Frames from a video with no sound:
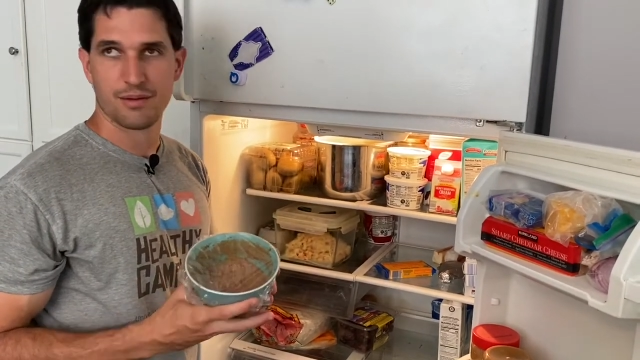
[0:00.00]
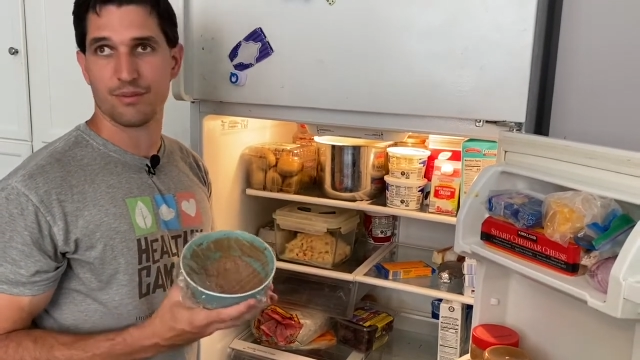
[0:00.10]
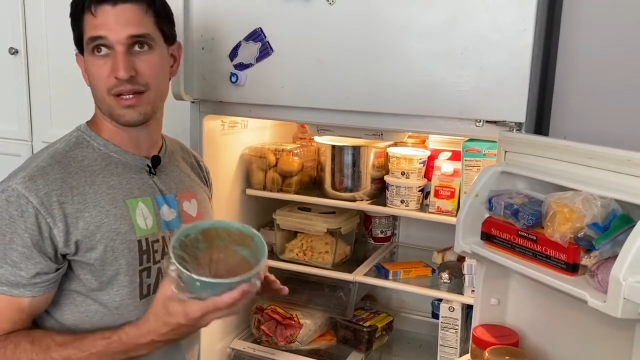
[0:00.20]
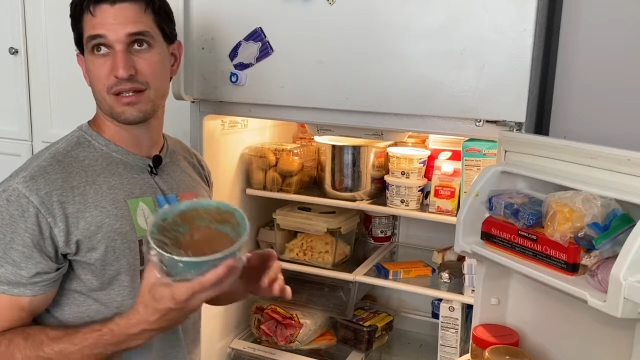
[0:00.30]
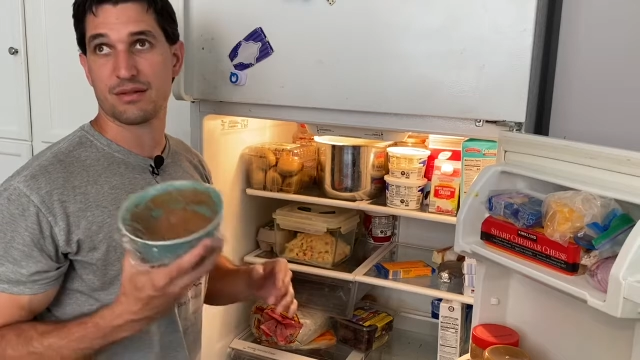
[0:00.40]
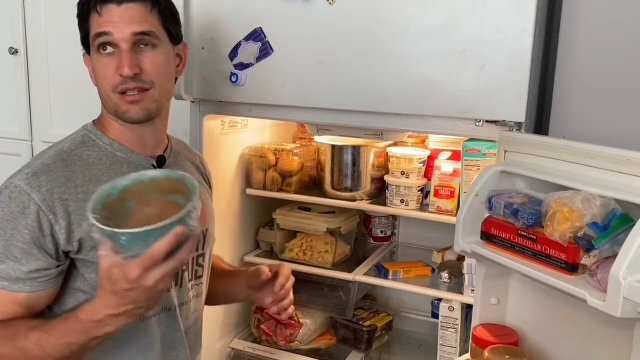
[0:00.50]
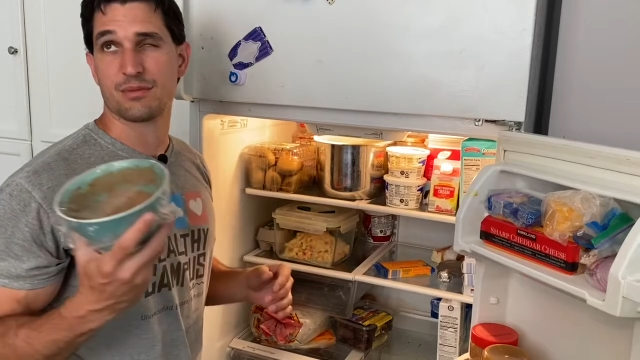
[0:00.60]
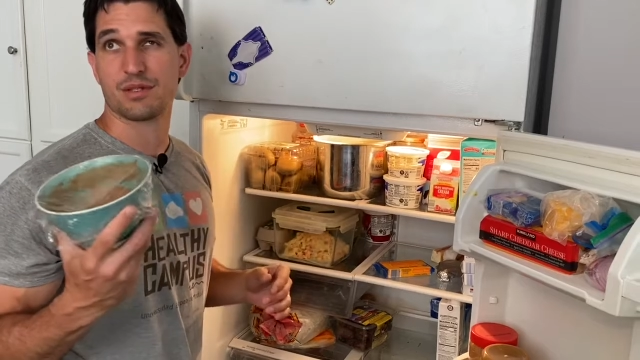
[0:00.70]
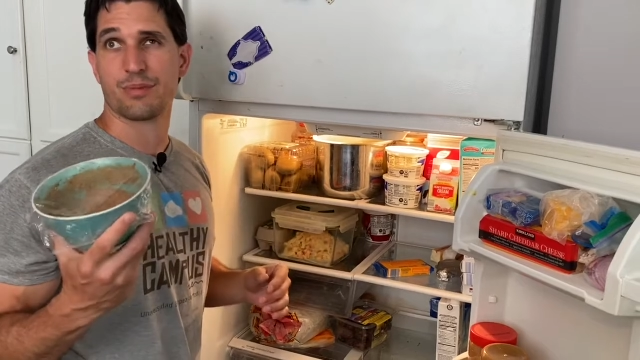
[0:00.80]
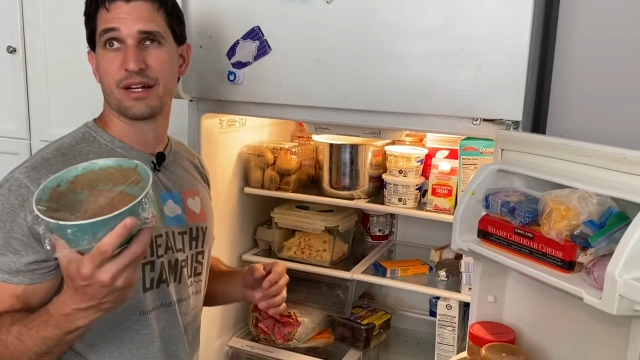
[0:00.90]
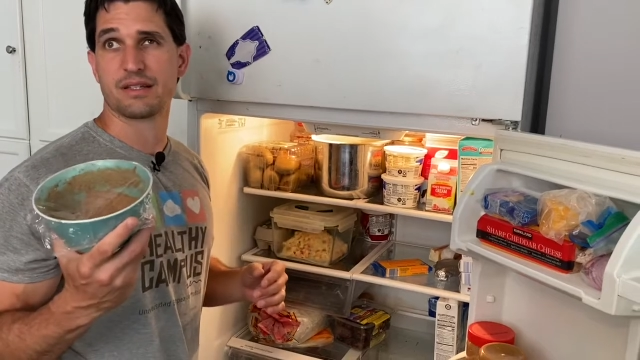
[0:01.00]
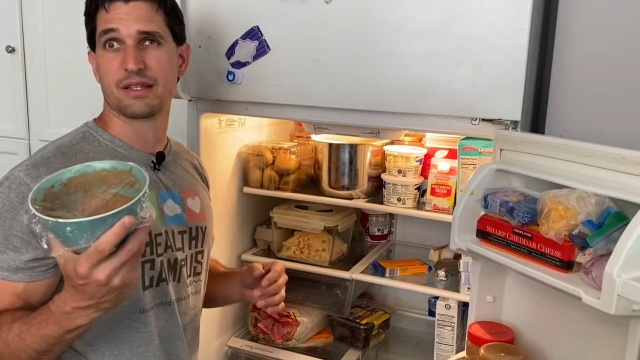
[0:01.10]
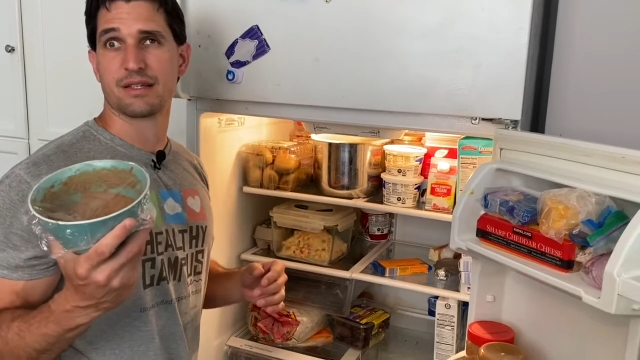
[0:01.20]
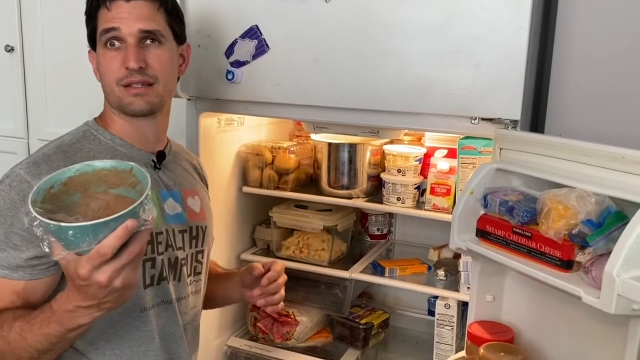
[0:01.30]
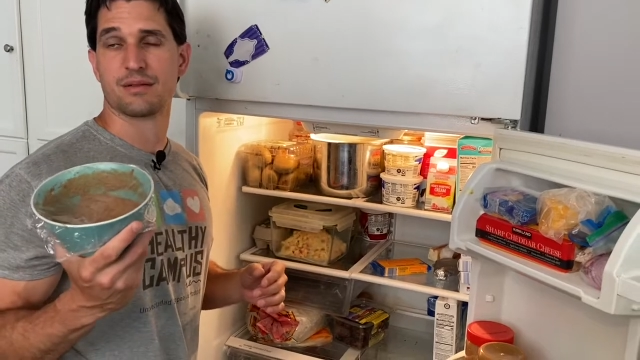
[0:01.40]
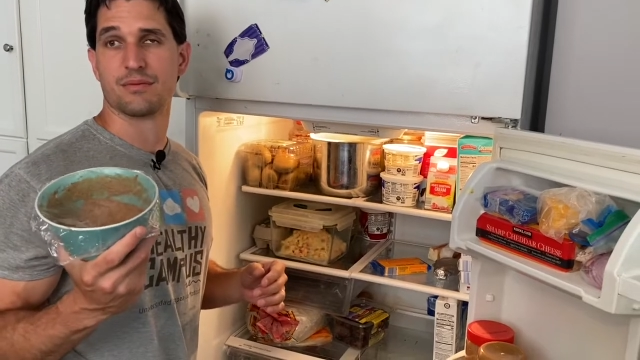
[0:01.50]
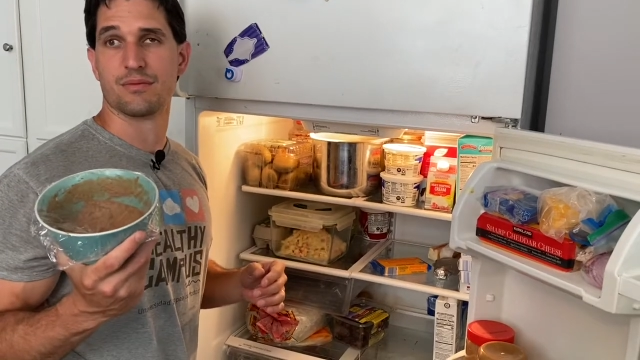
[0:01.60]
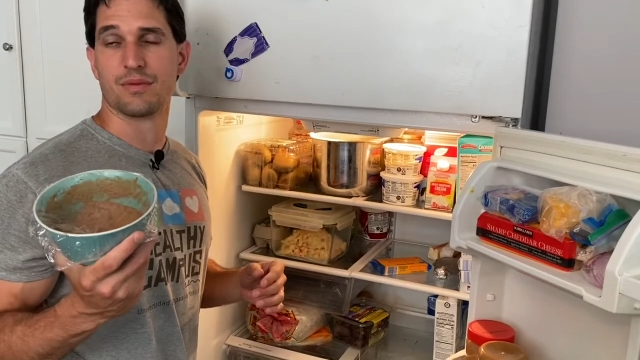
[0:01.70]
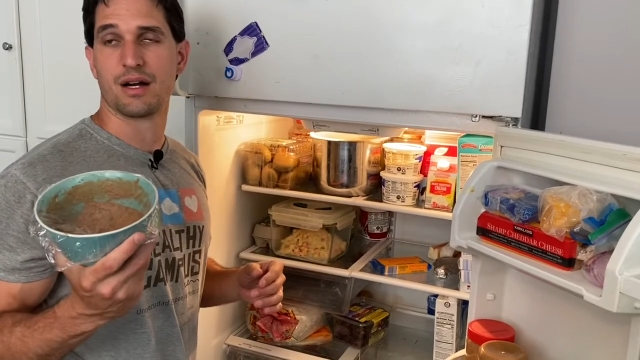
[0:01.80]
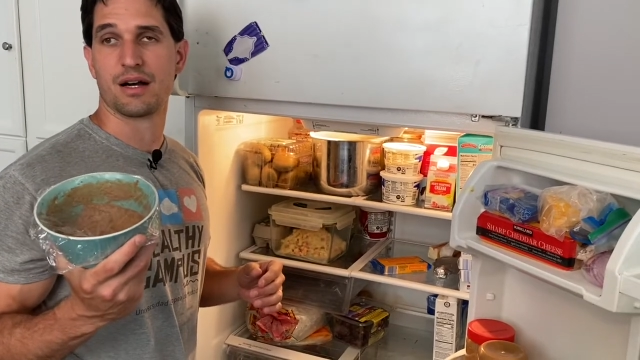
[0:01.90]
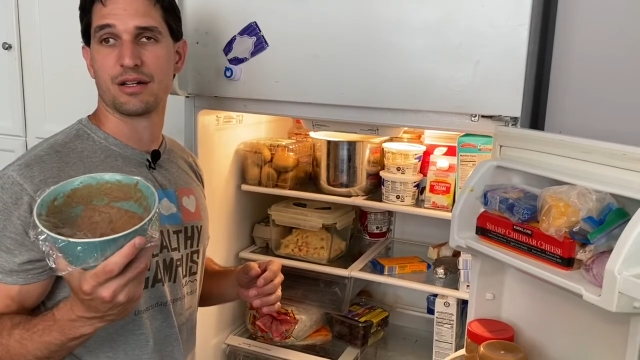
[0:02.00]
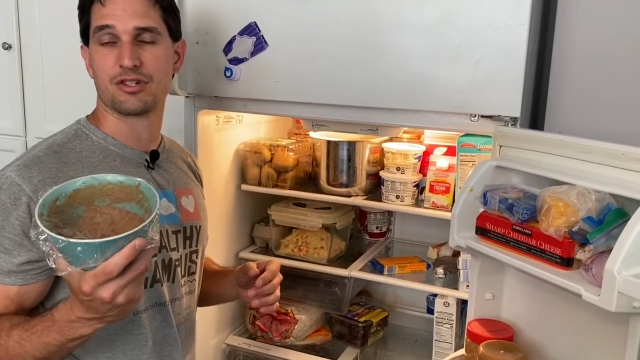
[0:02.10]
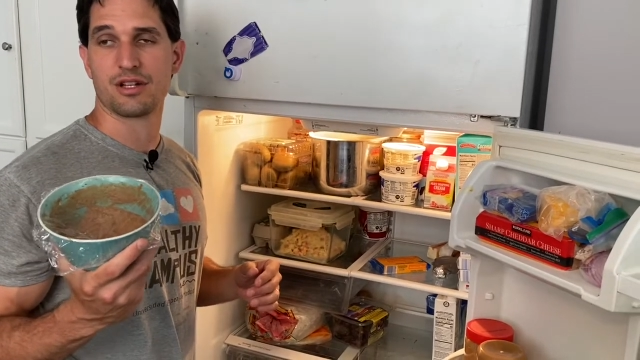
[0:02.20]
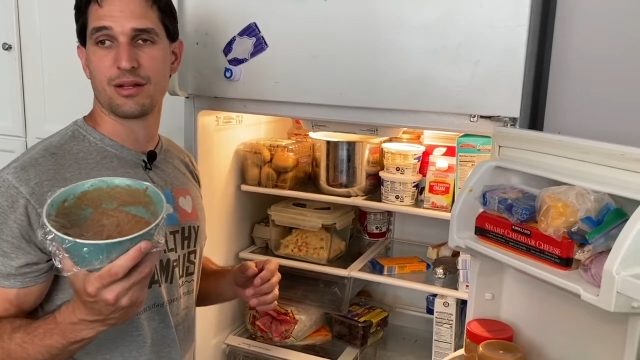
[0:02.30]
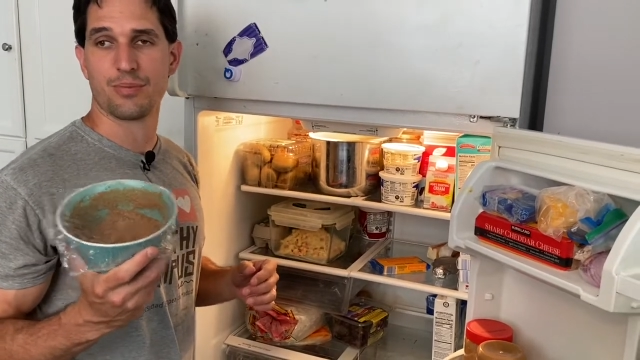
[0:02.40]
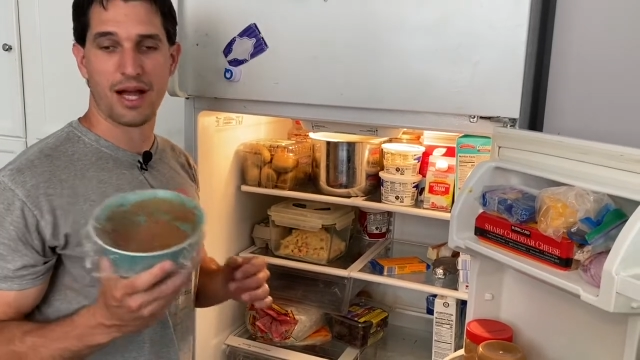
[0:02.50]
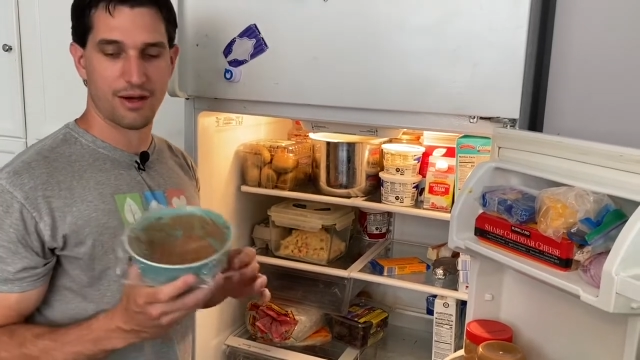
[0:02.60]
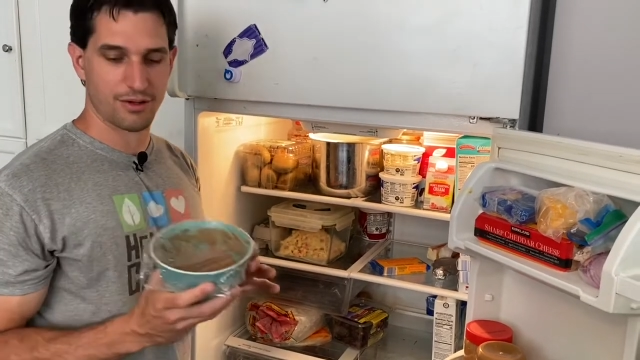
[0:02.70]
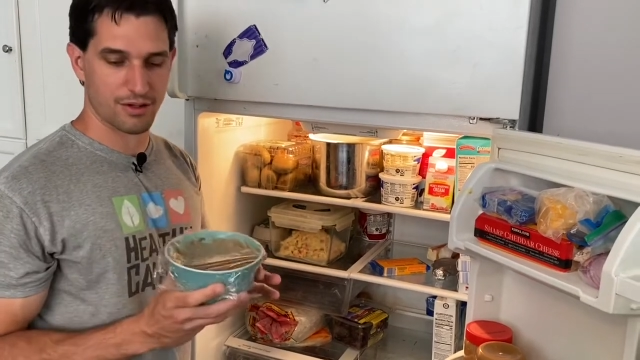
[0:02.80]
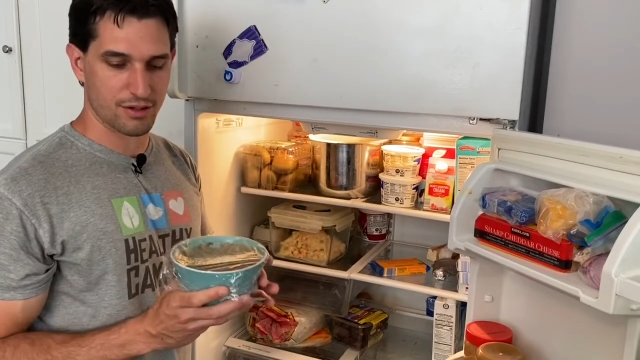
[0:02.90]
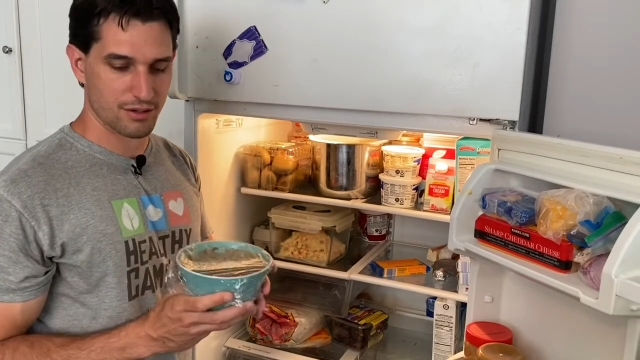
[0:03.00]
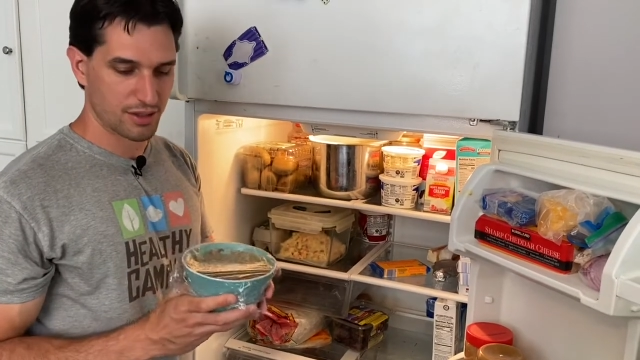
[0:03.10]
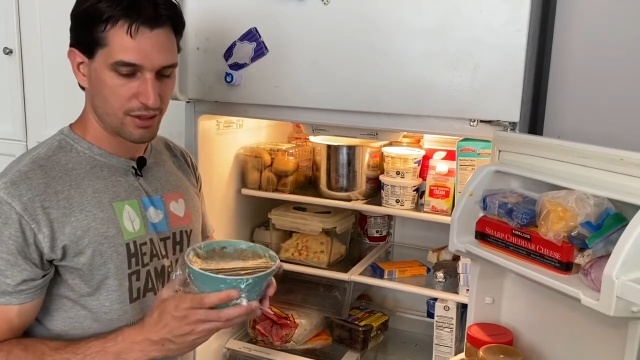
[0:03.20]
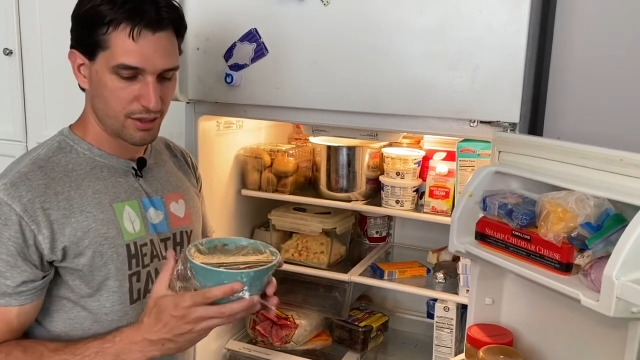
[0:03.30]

mix in some spices, some chili powder,